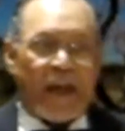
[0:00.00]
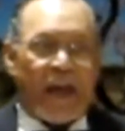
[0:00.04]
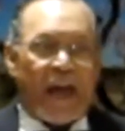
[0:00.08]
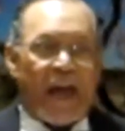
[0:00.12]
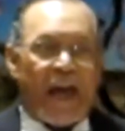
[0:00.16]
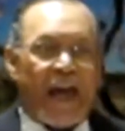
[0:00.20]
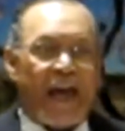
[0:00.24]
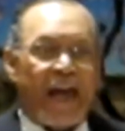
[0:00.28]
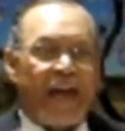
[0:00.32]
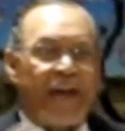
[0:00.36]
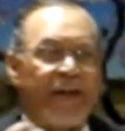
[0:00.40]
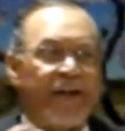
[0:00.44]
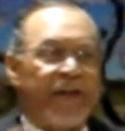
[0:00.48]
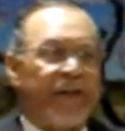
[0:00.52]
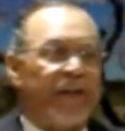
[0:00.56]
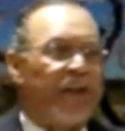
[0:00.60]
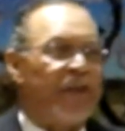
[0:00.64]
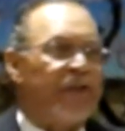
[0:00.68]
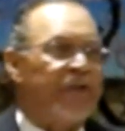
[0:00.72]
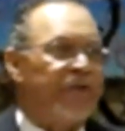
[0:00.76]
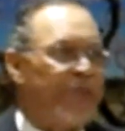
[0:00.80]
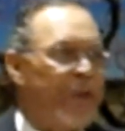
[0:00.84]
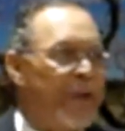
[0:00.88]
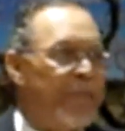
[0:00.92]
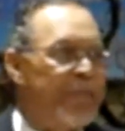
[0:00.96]
and
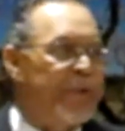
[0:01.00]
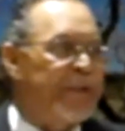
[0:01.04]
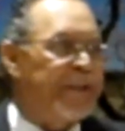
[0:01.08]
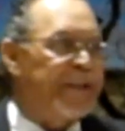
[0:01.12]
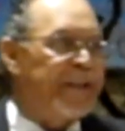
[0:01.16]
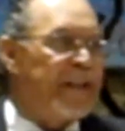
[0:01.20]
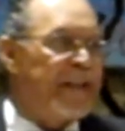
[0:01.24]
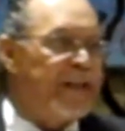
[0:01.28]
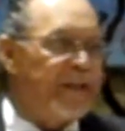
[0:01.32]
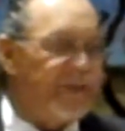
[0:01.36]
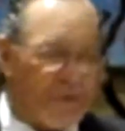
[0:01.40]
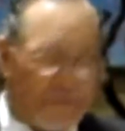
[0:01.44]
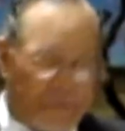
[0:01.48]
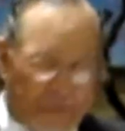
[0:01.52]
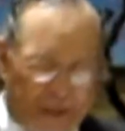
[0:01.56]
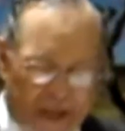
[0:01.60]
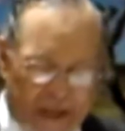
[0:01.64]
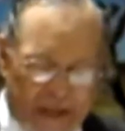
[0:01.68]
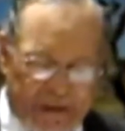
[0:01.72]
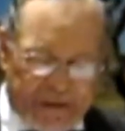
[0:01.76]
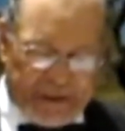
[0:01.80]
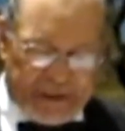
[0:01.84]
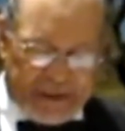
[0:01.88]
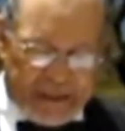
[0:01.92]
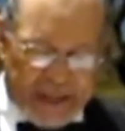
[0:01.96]
contributing to the
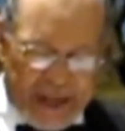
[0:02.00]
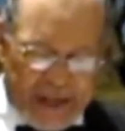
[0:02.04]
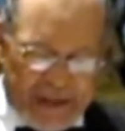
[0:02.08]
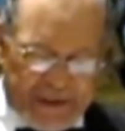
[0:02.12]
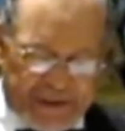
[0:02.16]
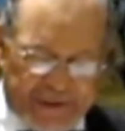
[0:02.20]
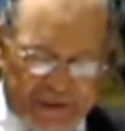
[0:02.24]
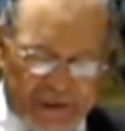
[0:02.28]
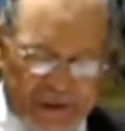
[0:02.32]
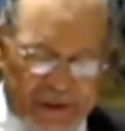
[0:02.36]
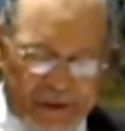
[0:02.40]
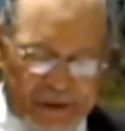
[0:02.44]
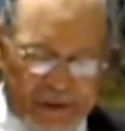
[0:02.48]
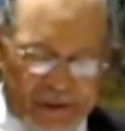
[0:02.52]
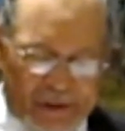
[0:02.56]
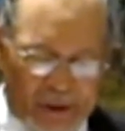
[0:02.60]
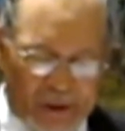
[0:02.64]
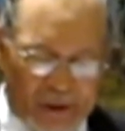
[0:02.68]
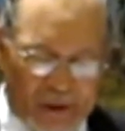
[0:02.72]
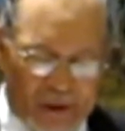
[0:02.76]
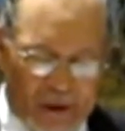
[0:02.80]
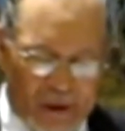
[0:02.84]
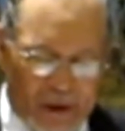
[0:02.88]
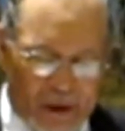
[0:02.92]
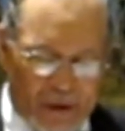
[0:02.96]
education
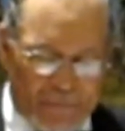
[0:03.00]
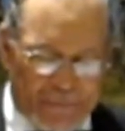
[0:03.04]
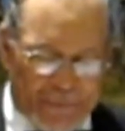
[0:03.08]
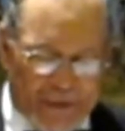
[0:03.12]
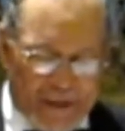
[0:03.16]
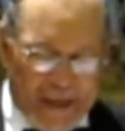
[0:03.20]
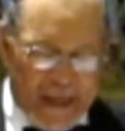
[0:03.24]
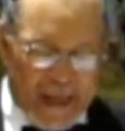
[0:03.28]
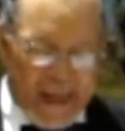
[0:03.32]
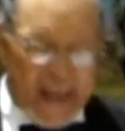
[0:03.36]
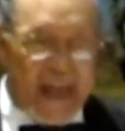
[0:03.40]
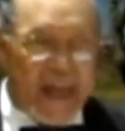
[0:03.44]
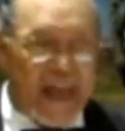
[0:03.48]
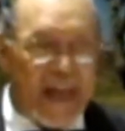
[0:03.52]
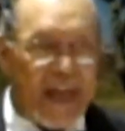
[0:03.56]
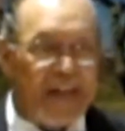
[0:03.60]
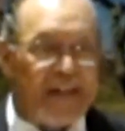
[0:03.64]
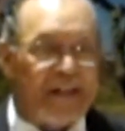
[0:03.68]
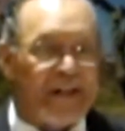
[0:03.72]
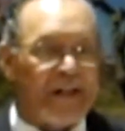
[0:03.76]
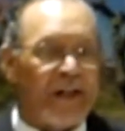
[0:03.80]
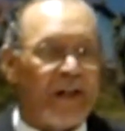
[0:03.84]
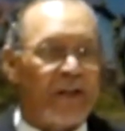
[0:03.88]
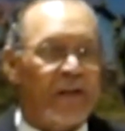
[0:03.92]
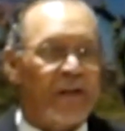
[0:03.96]
of
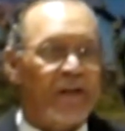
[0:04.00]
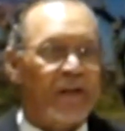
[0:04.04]
head,